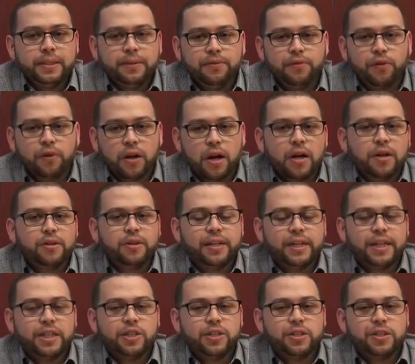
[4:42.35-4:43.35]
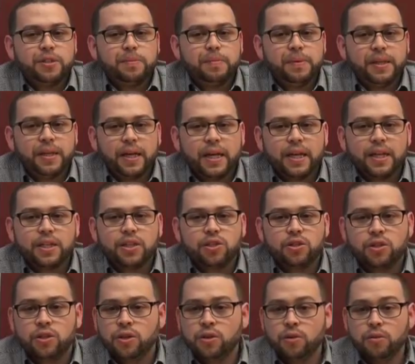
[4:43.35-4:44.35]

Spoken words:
for congregations because